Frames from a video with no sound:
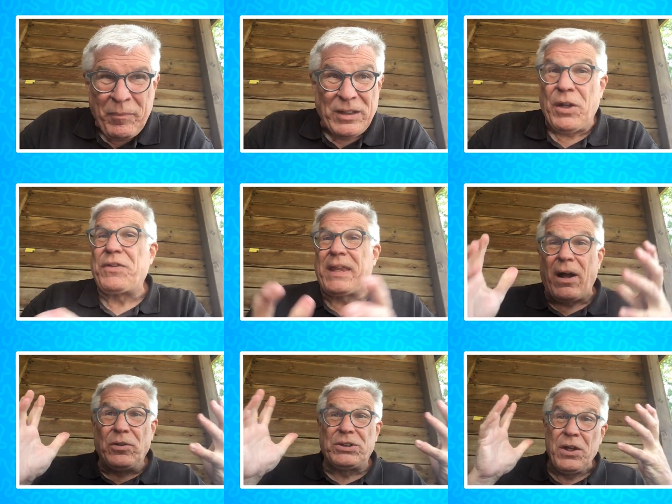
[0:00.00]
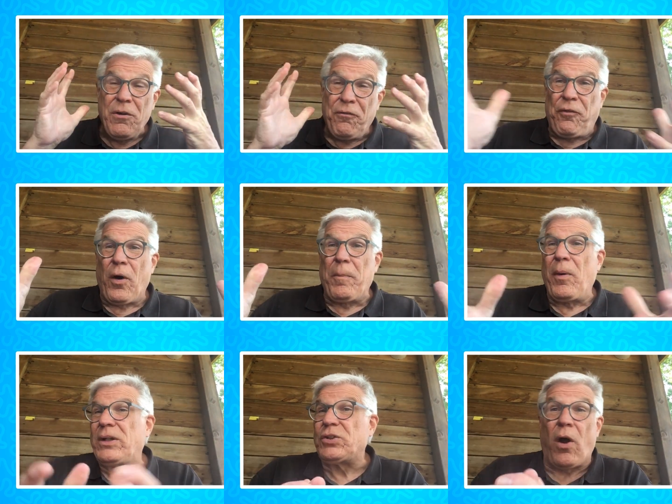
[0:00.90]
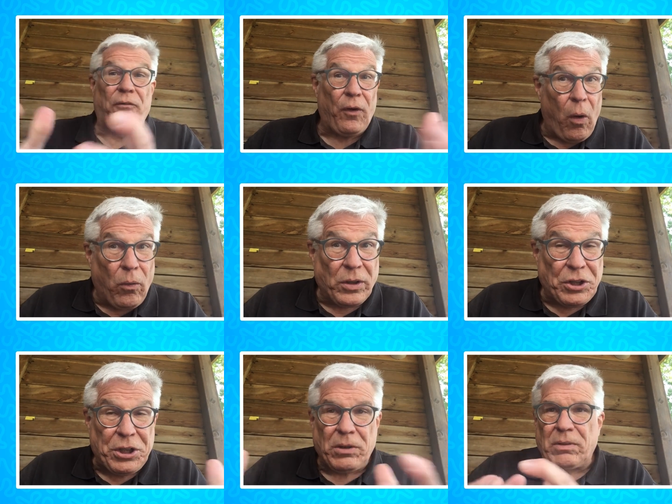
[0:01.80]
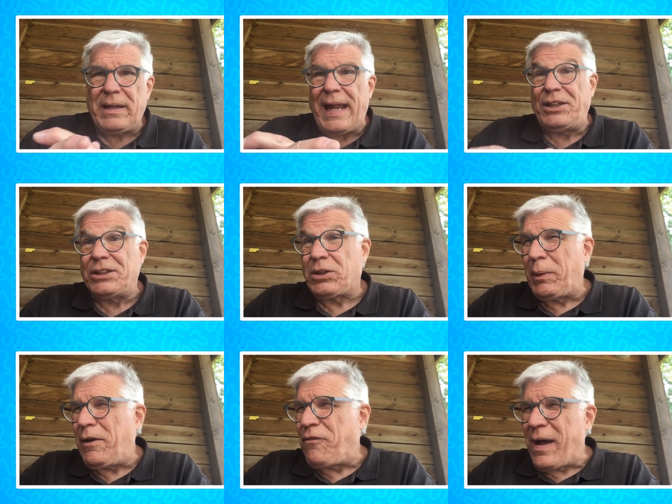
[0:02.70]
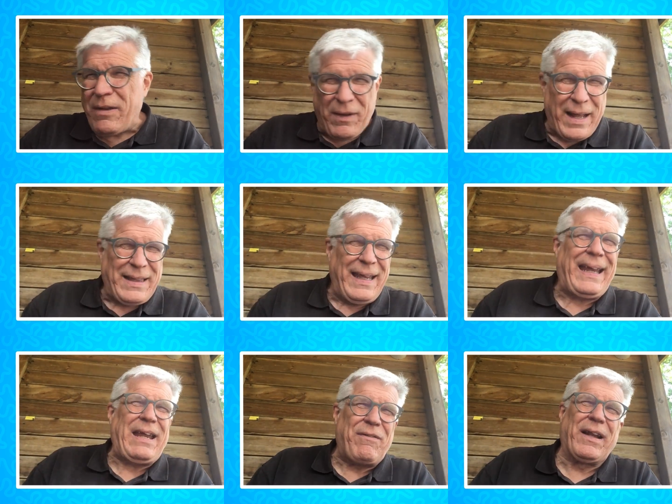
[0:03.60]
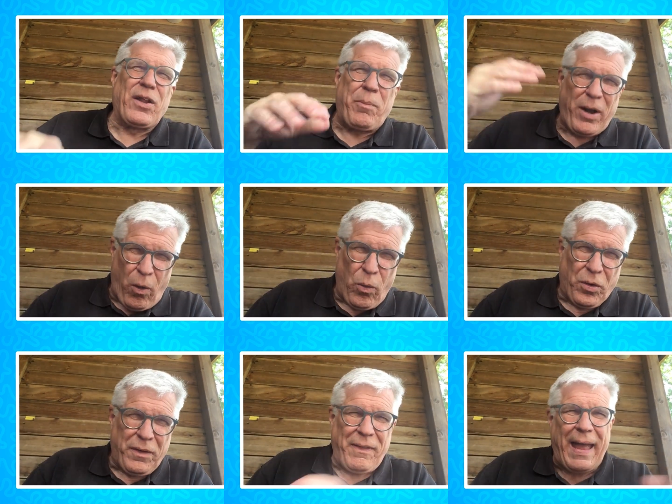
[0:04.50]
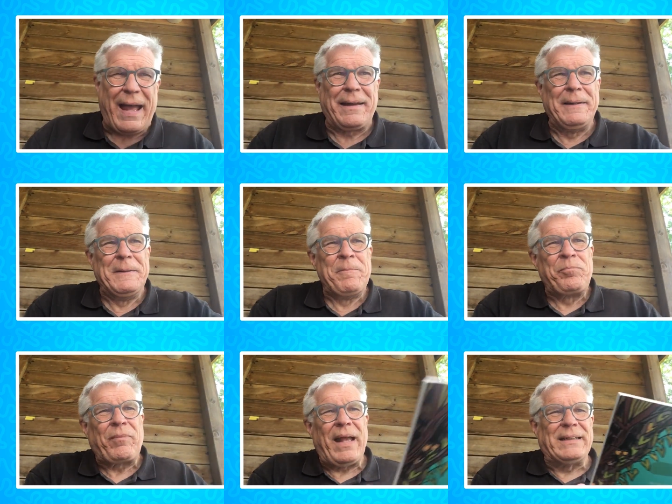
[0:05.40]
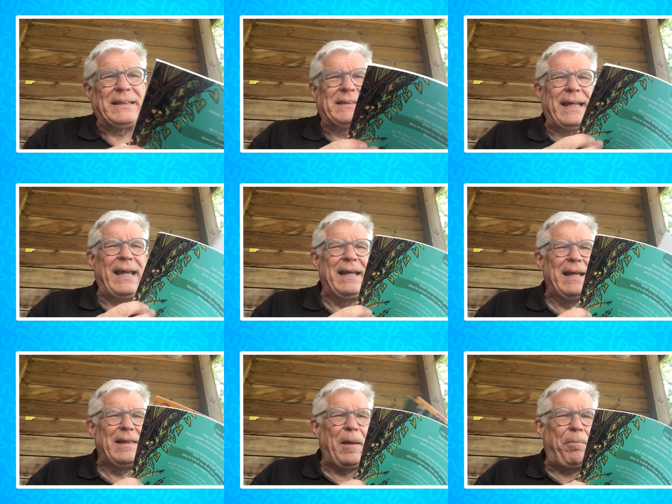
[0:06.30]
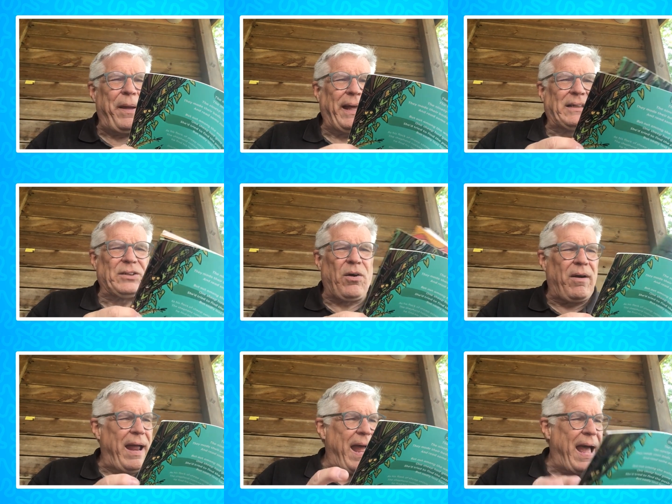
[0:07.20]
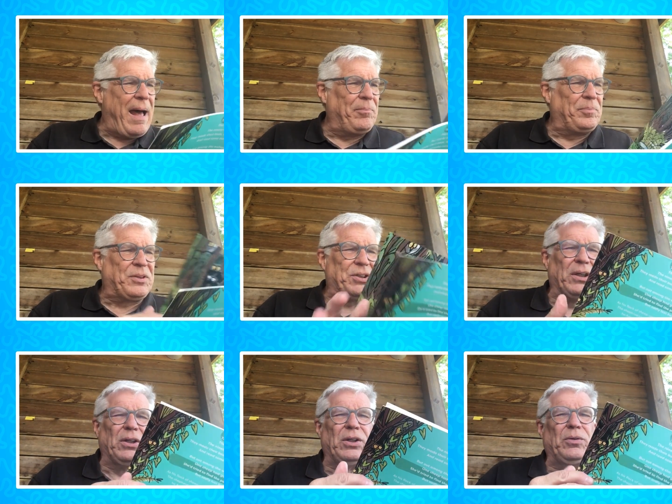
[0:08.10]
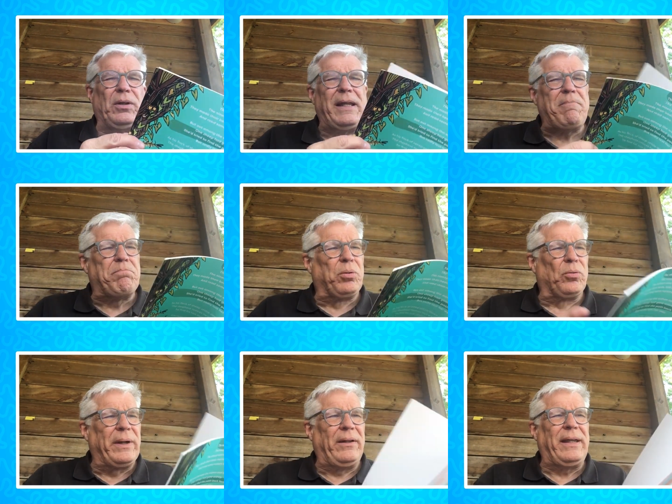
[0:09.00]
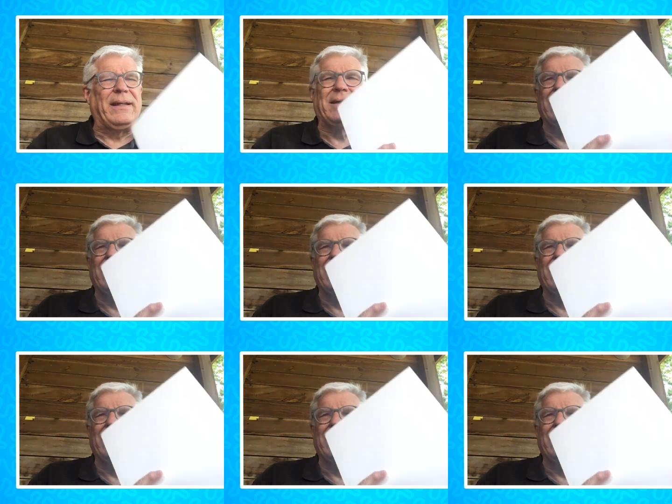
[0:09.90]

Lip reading: So those four books are for older children, ages 3 to 5, and I think even a little bit older than that. As I say, the pics are absolutely brilliant.